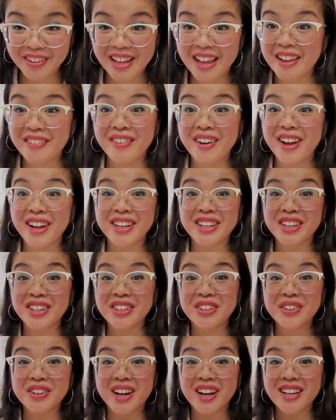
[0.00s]
Avon,
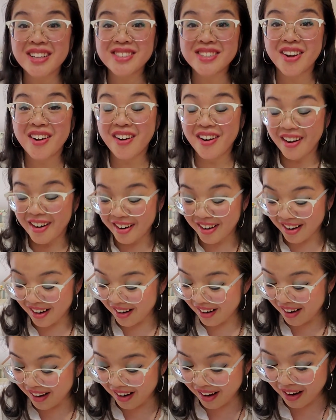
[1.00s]
you guys
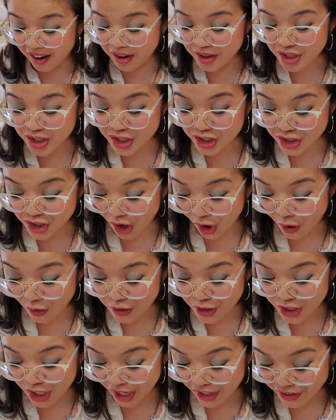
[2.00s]
are so
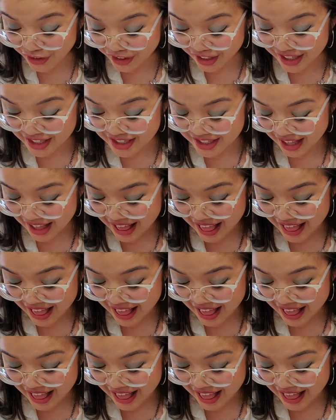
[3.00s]
generous.